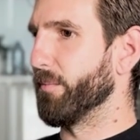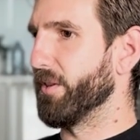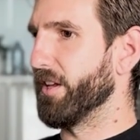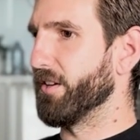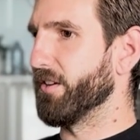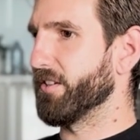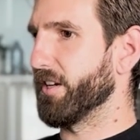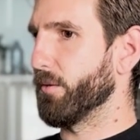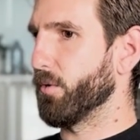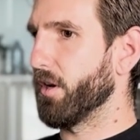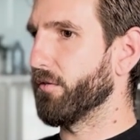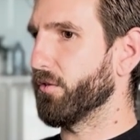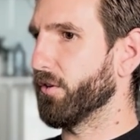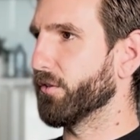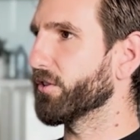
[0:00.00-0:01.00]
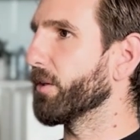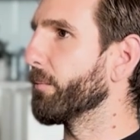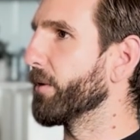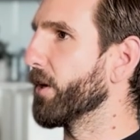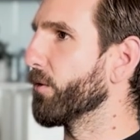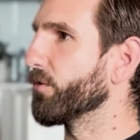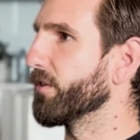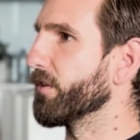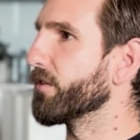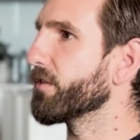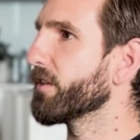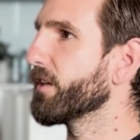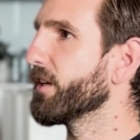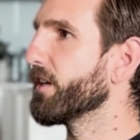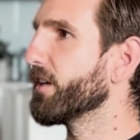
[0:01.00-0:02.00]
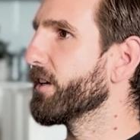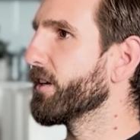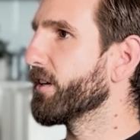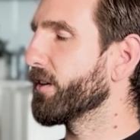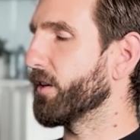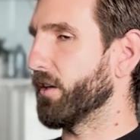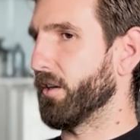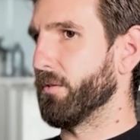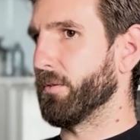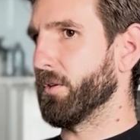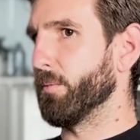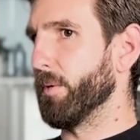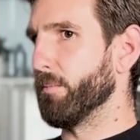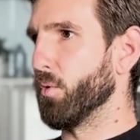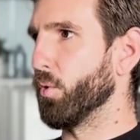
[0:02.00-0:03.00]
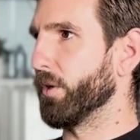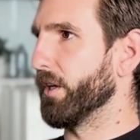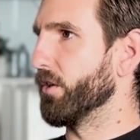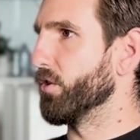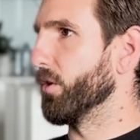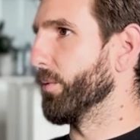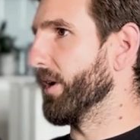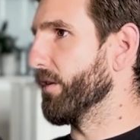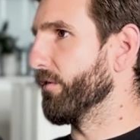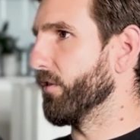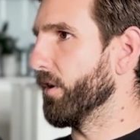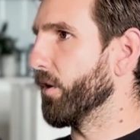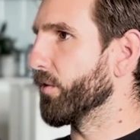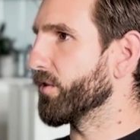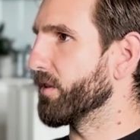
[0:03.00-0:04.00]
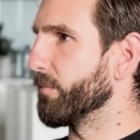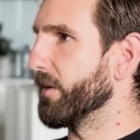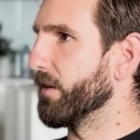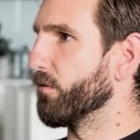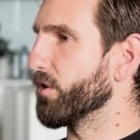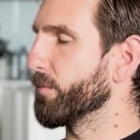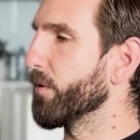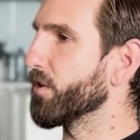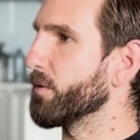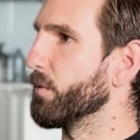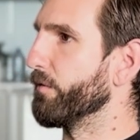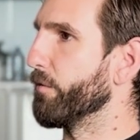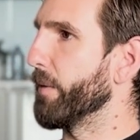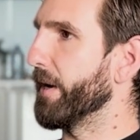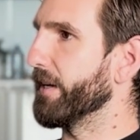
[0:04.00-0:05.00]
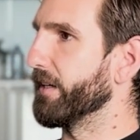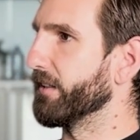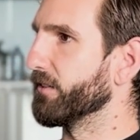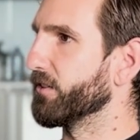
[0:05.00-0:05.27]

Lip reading: But then you say, well, I've got somebody else's, I don't know, it could be mortgage or whatever else to be responsible for paying.